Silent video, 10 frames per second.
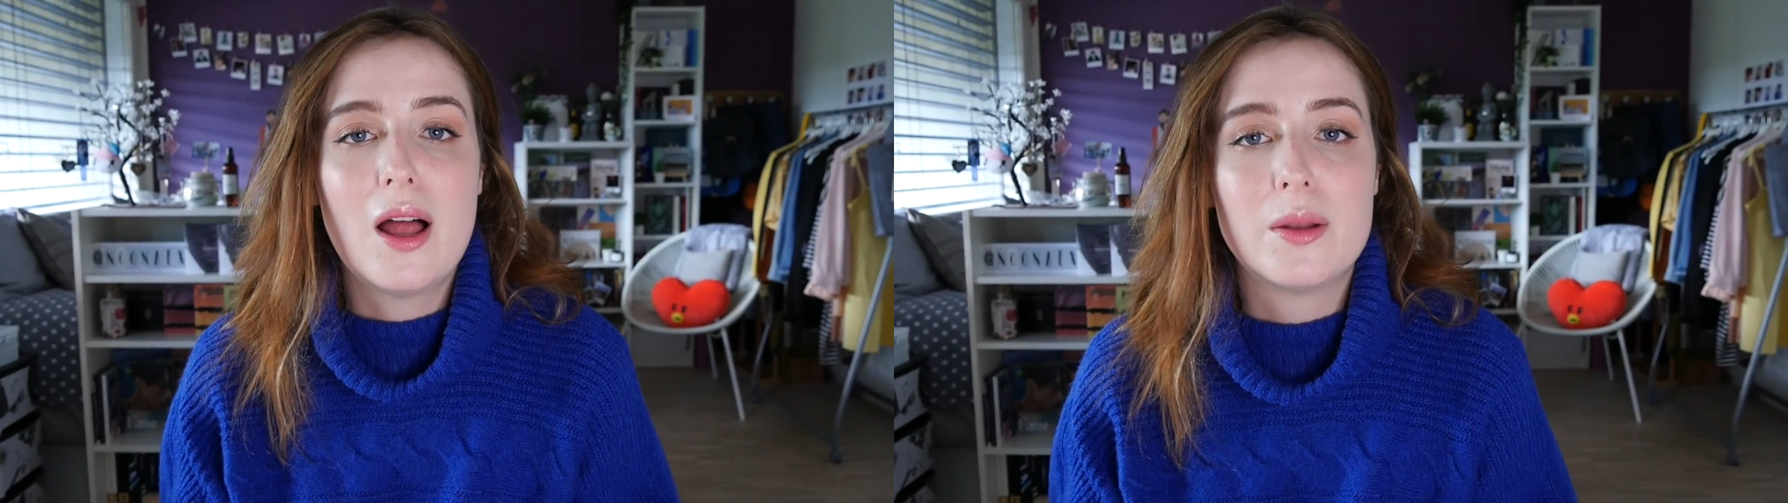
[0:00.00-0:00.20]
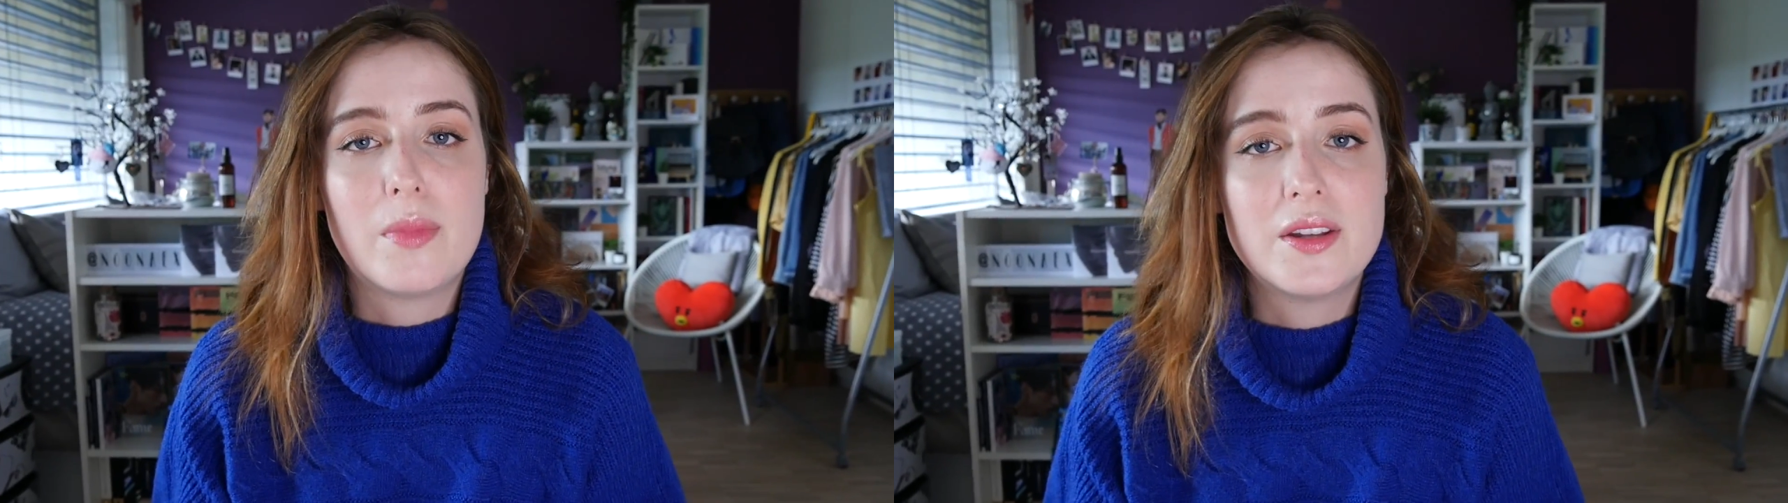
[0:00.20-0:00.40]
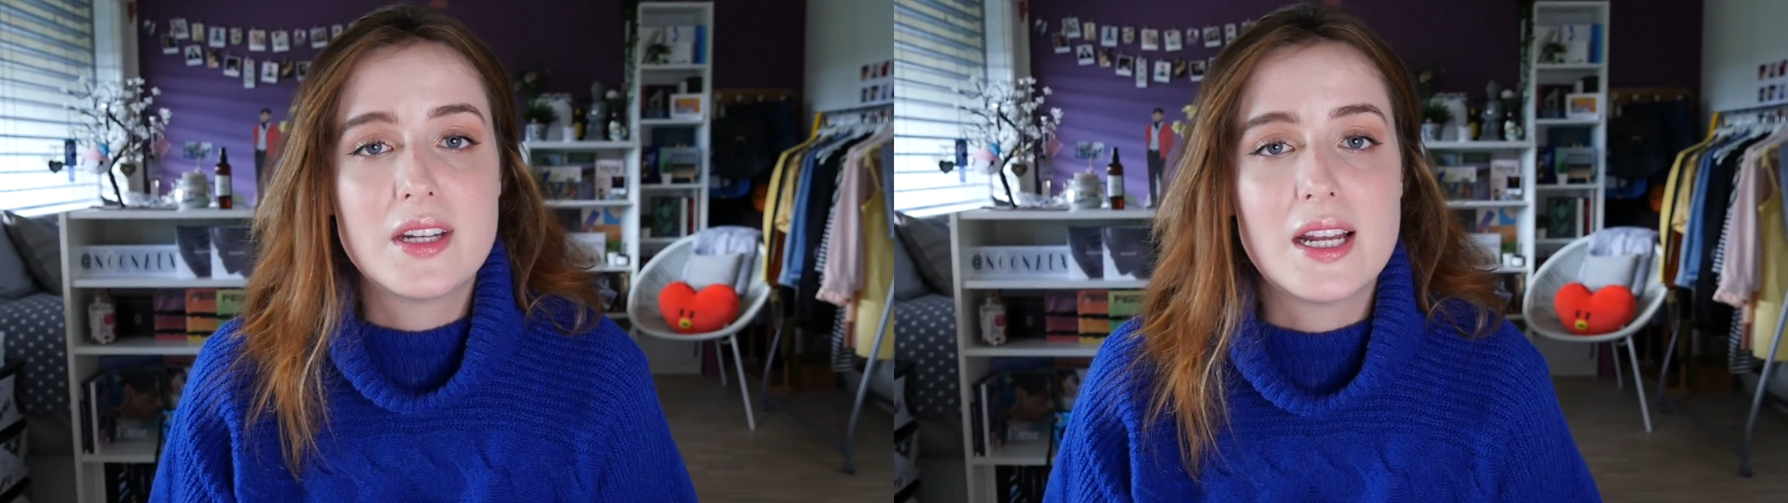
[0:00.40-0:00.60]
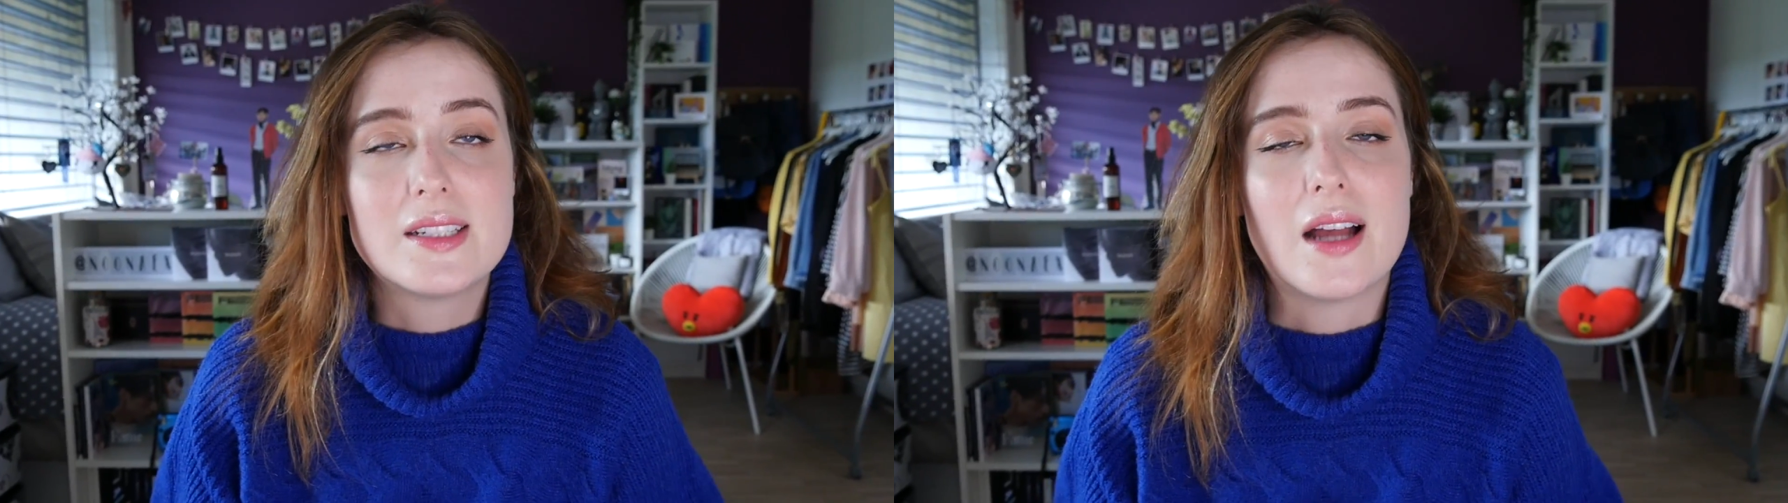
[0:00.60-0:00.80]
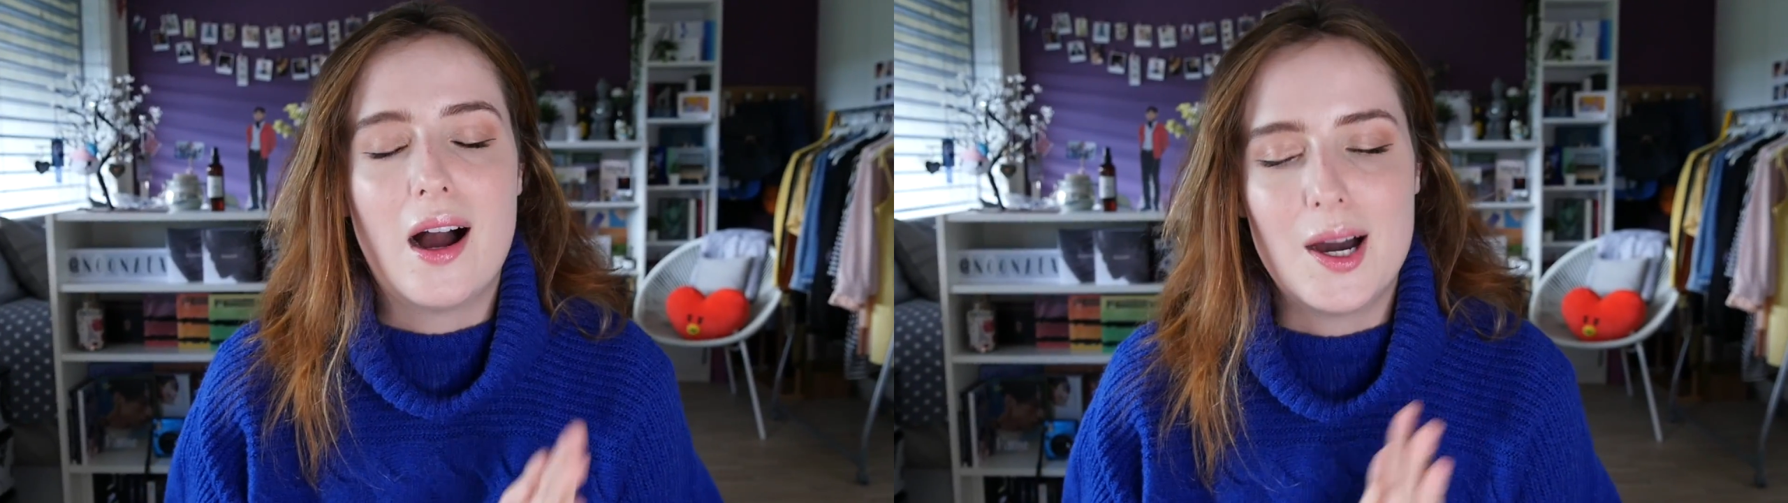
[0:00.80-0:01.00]
on
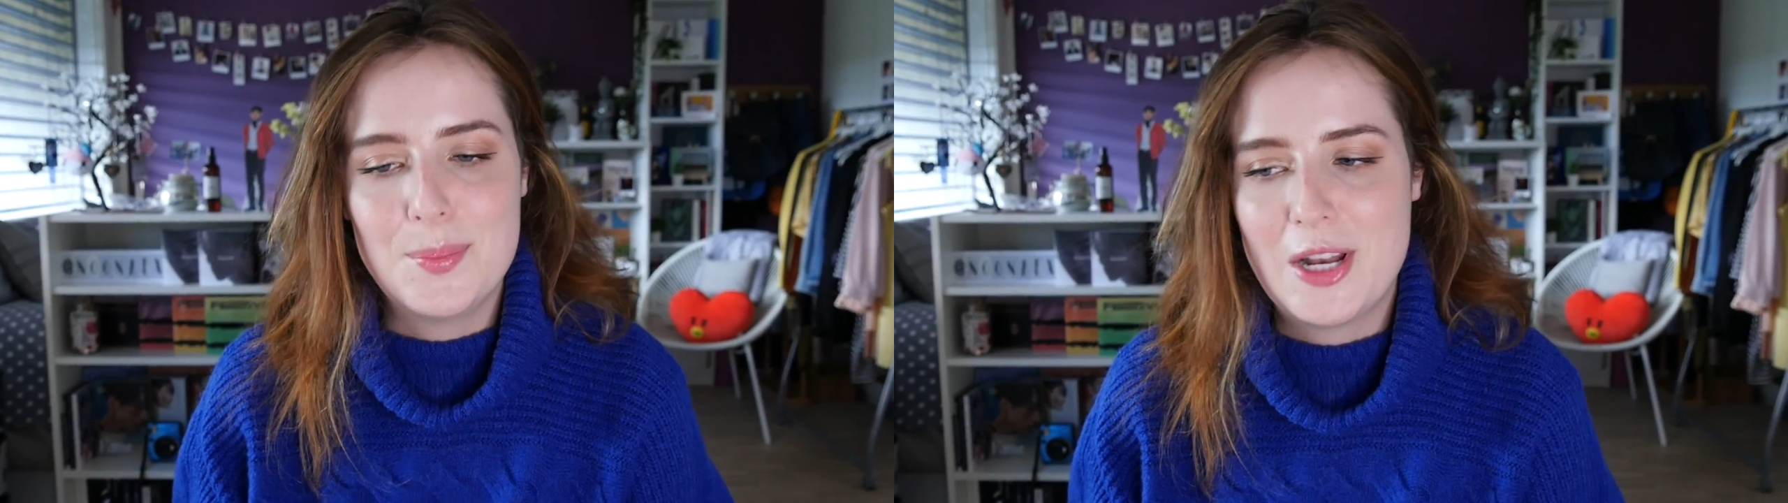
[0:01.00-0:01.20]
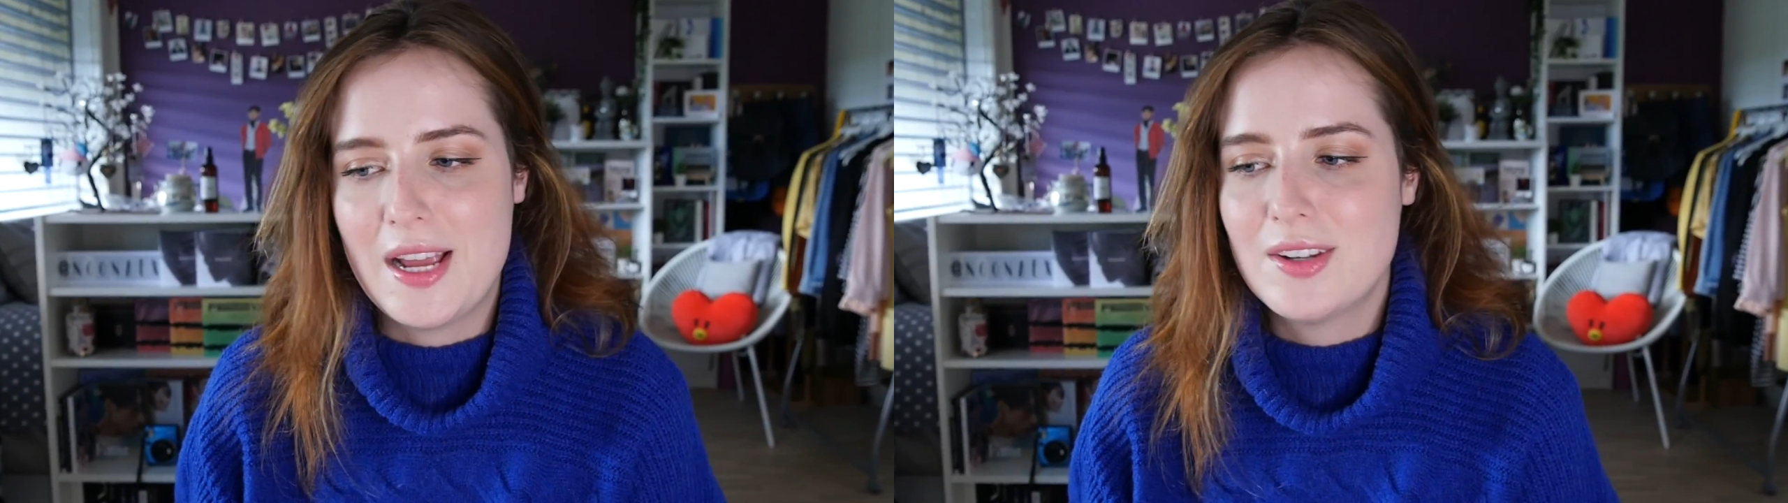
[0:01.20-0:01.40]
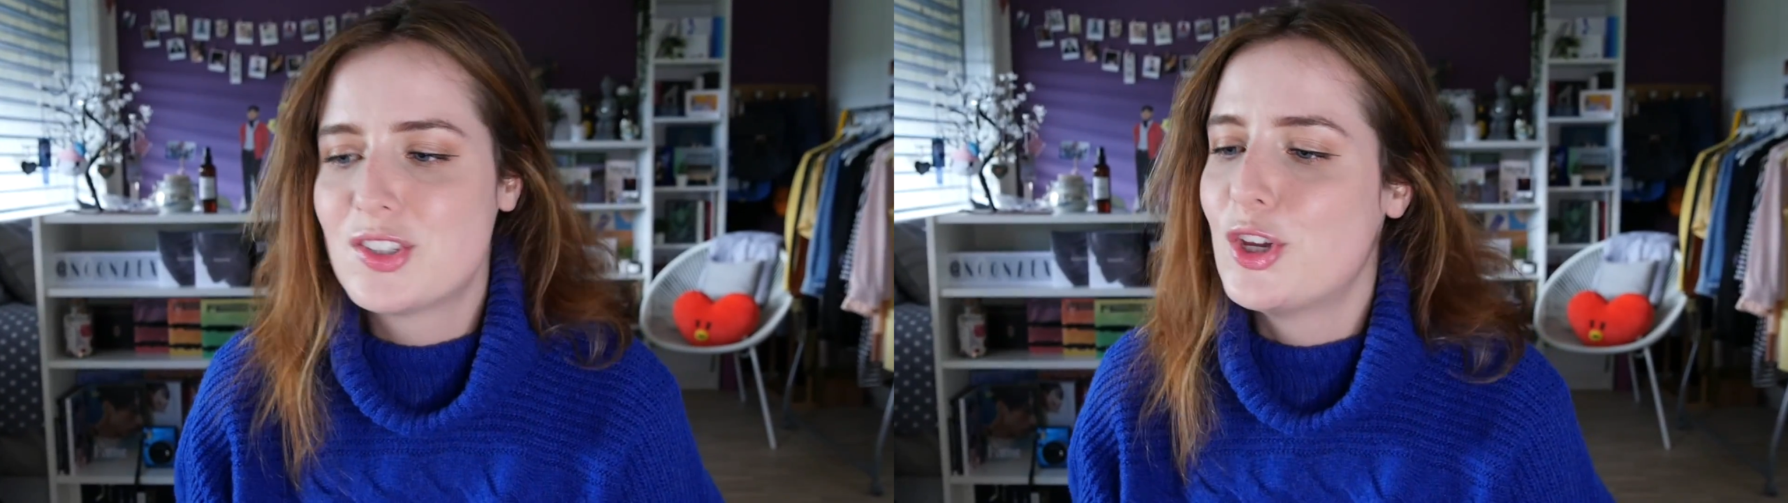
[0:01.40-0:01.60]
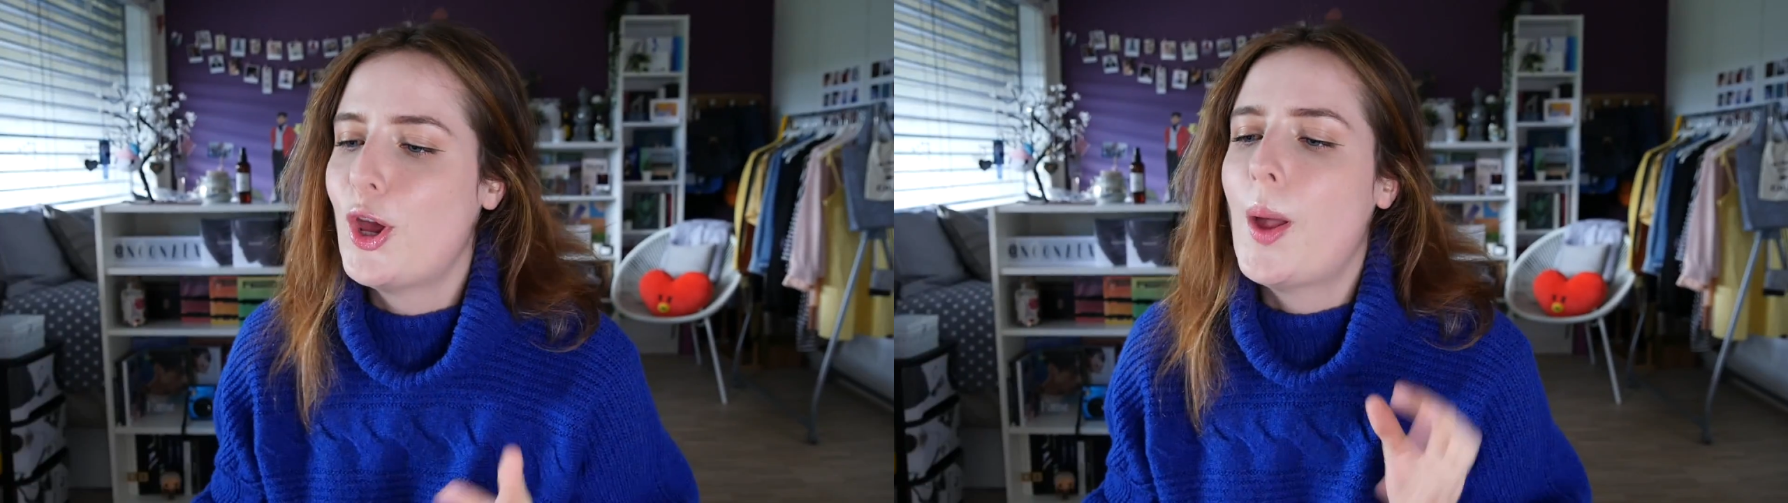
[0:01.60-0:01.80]
Mondays, I'm late,